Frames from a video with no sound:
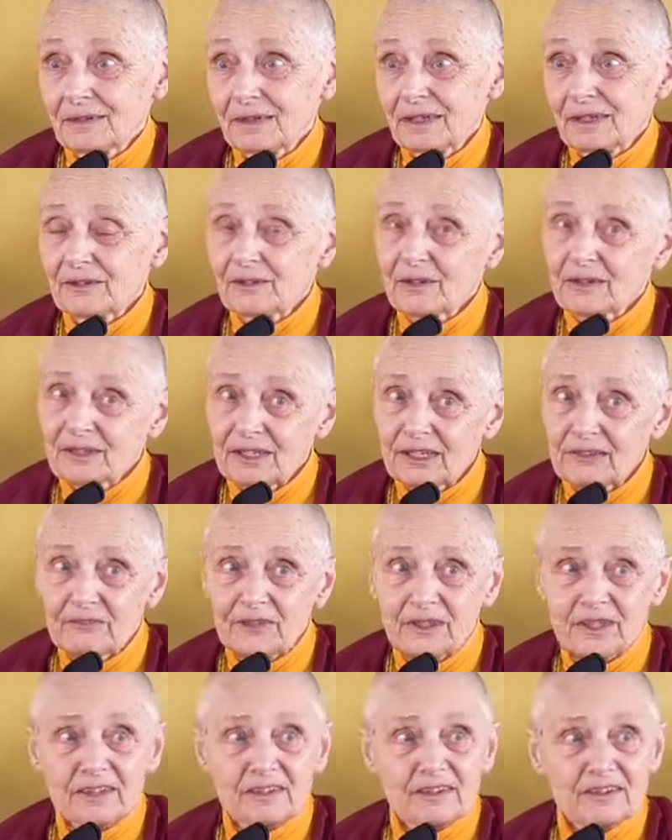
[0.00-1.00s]
They're not
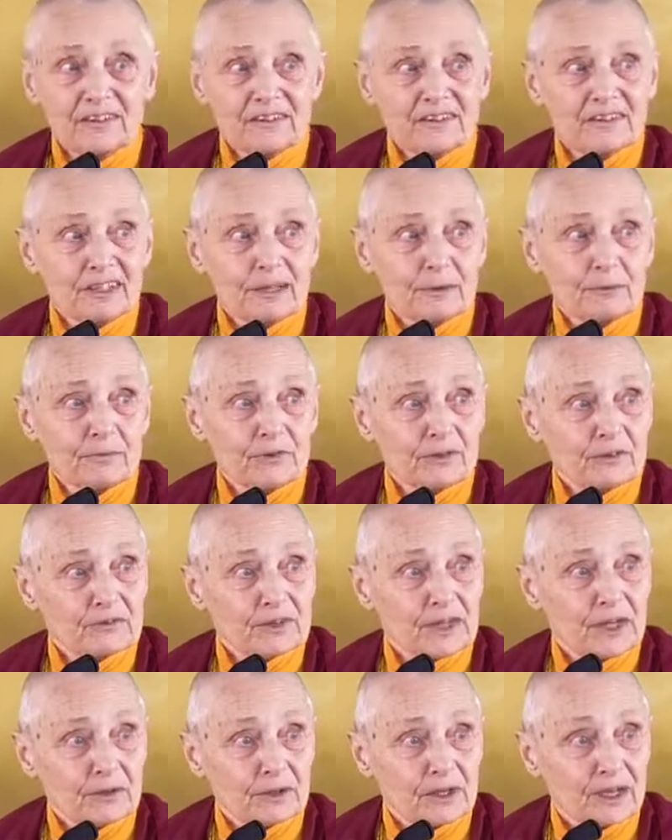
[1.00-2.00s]
living in the slums
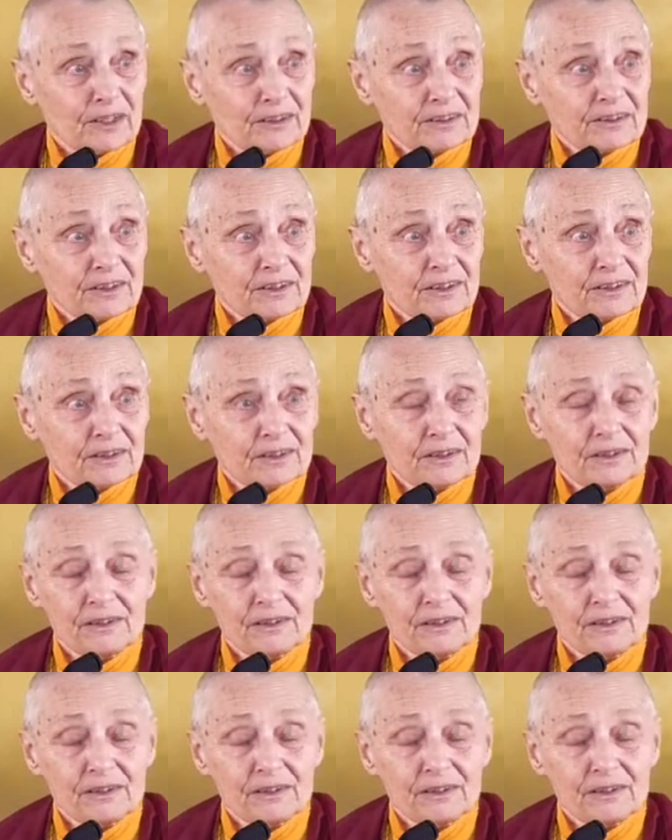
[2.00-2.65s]
of Calcutta.